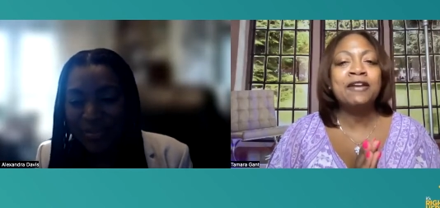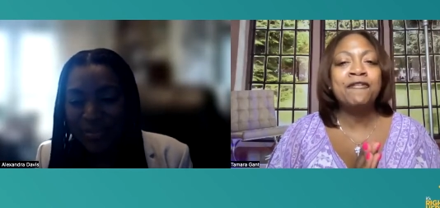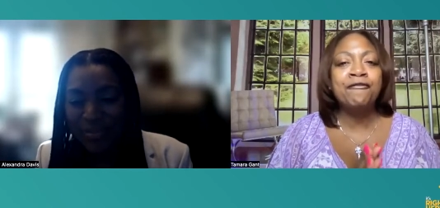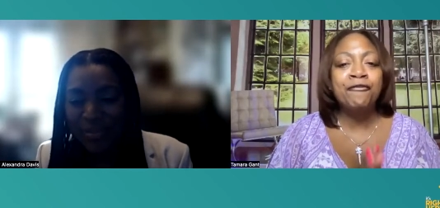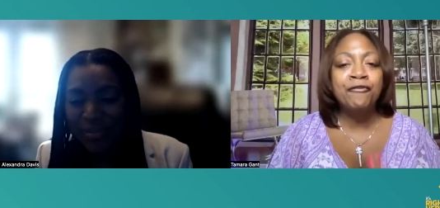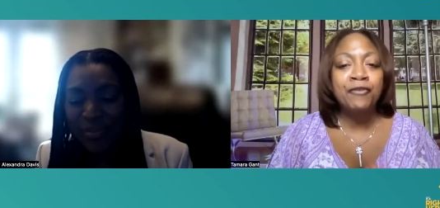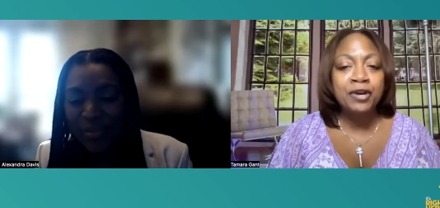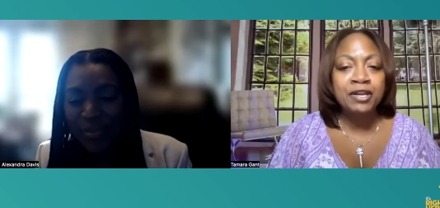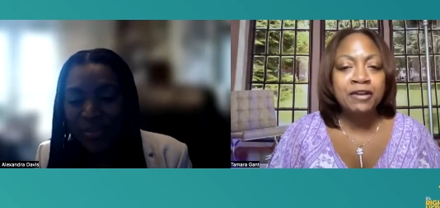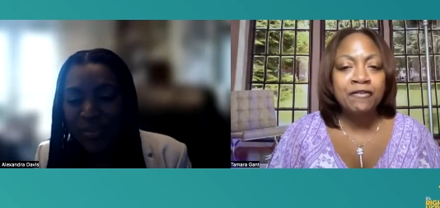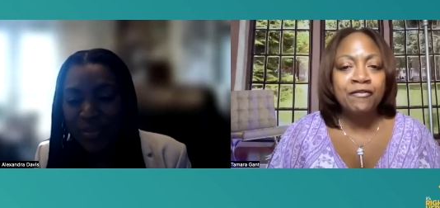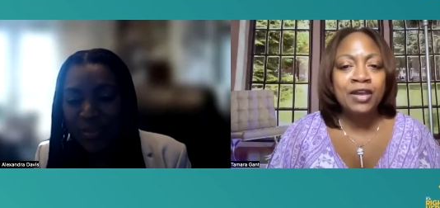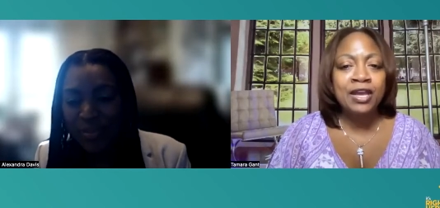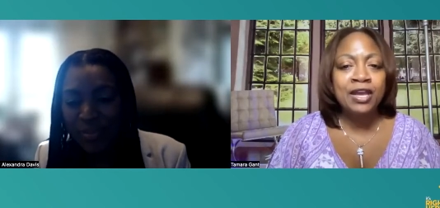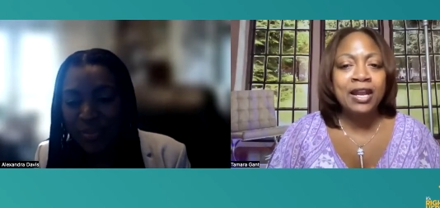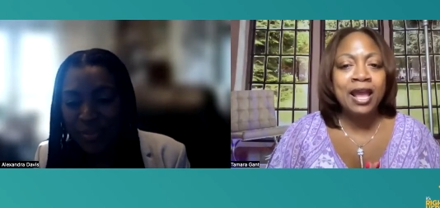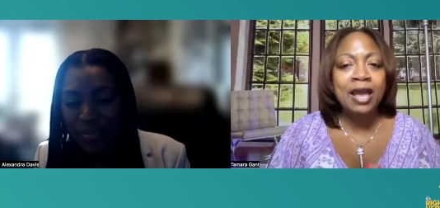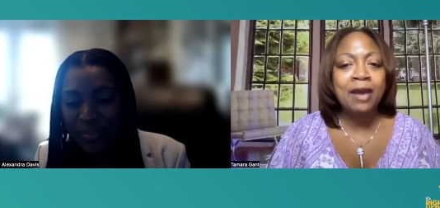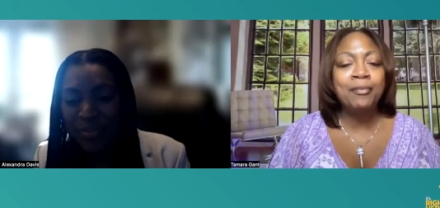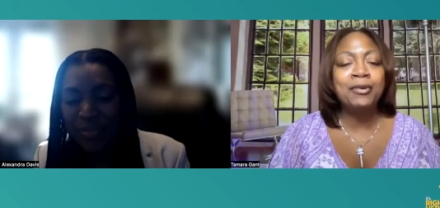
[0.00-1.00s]
Speaker 1: a free
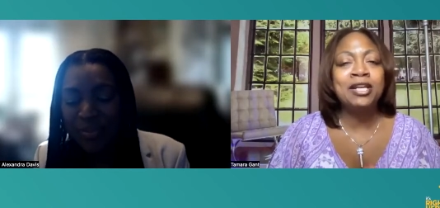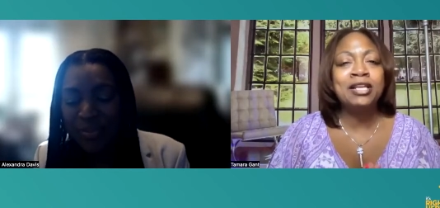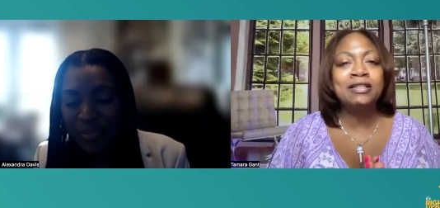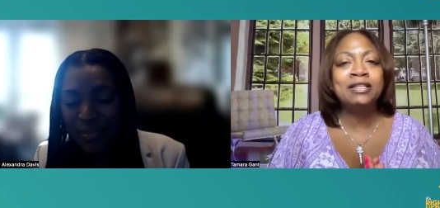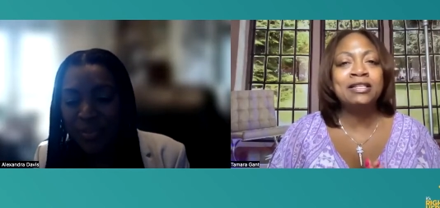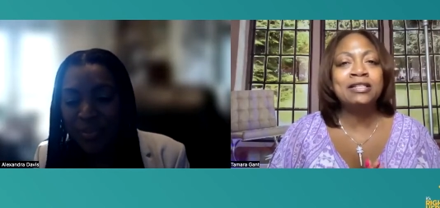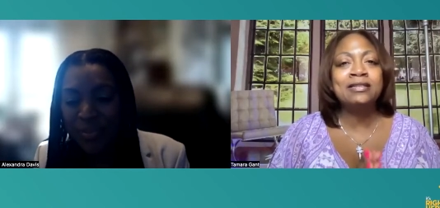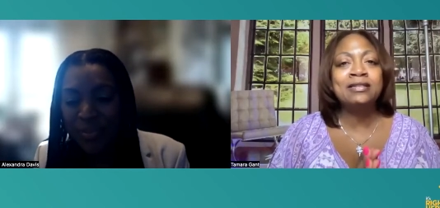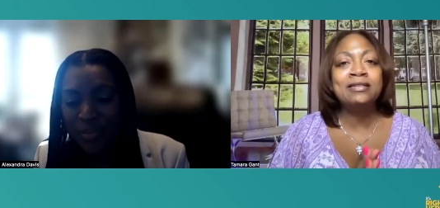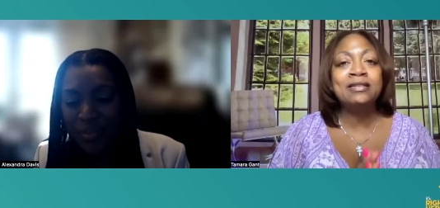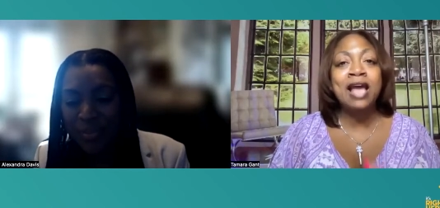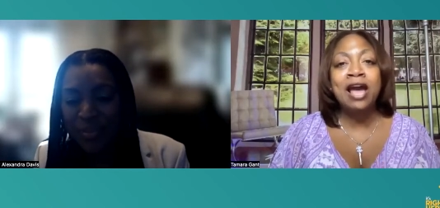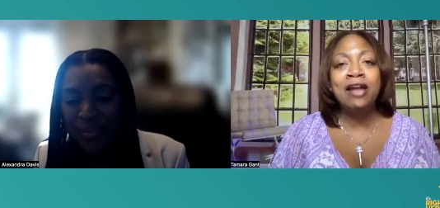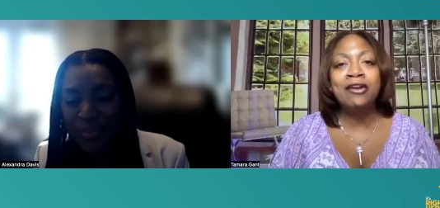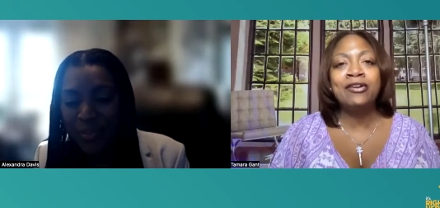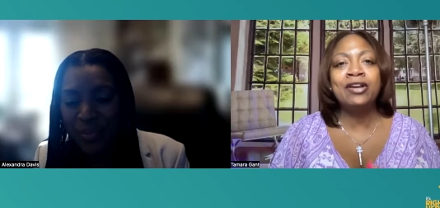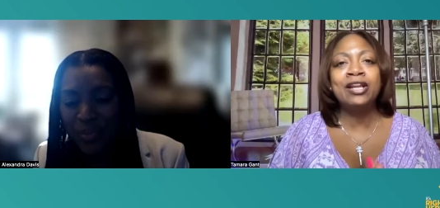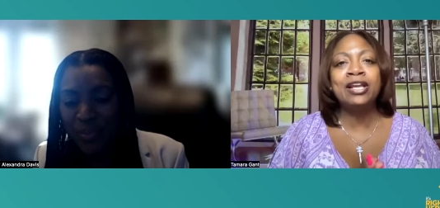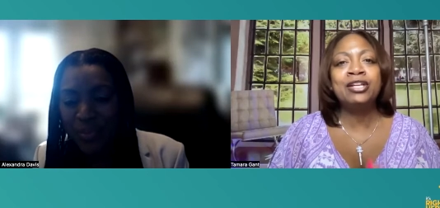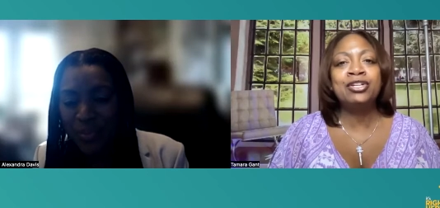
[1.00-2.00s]
event happening this
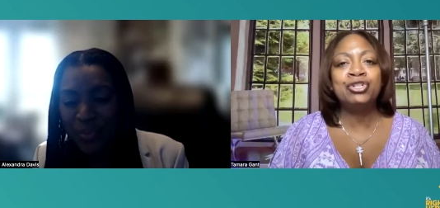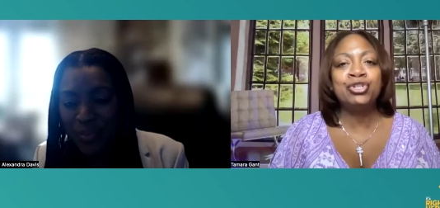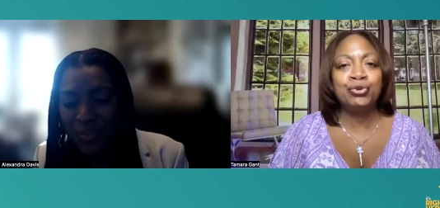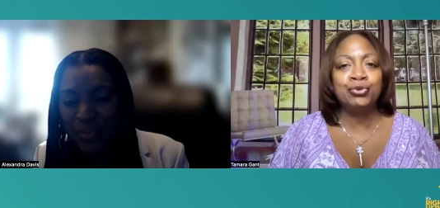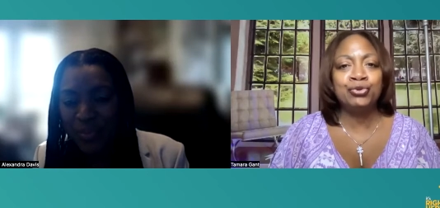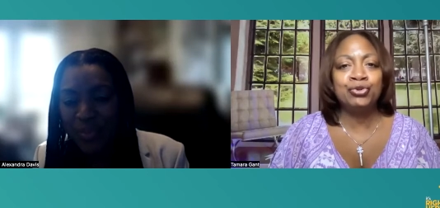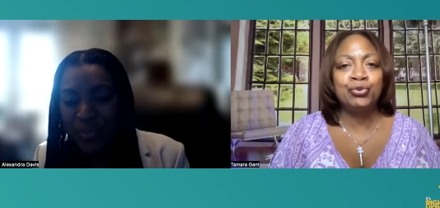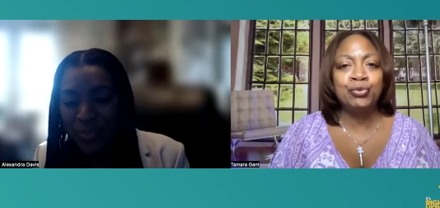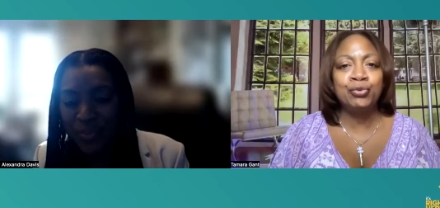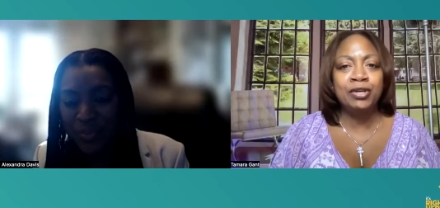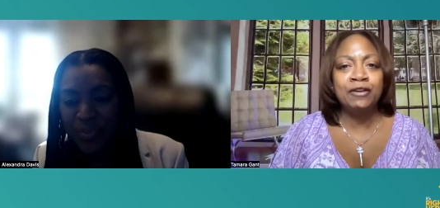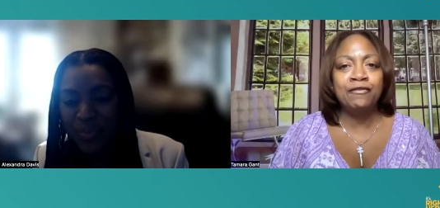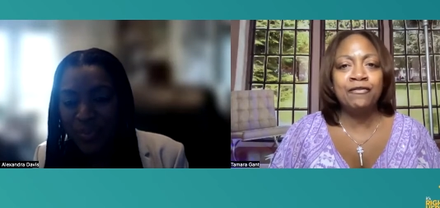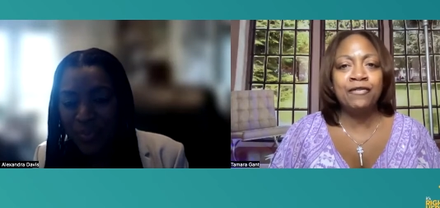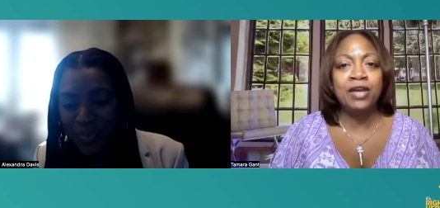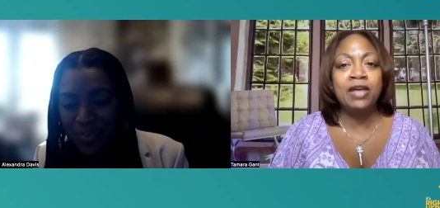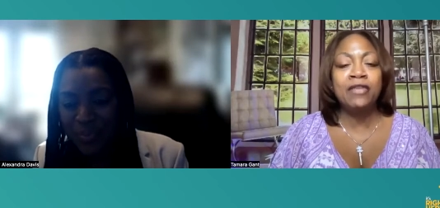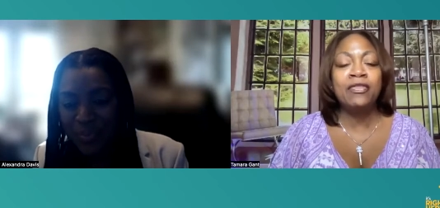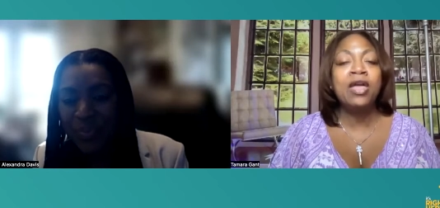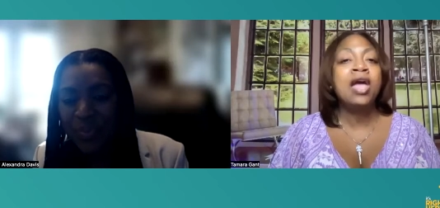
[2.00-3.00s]
Saturday, June
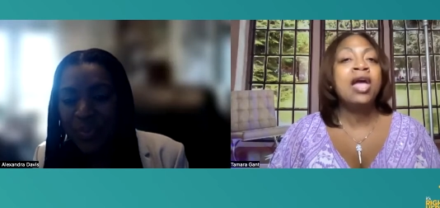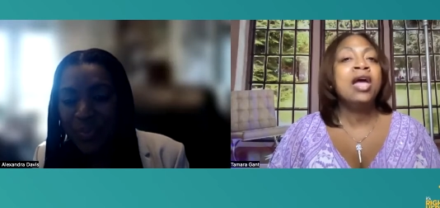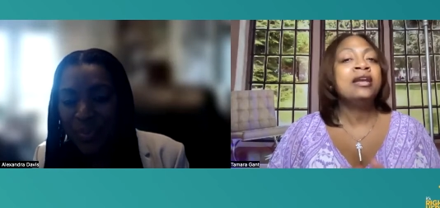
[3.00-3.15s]
25th.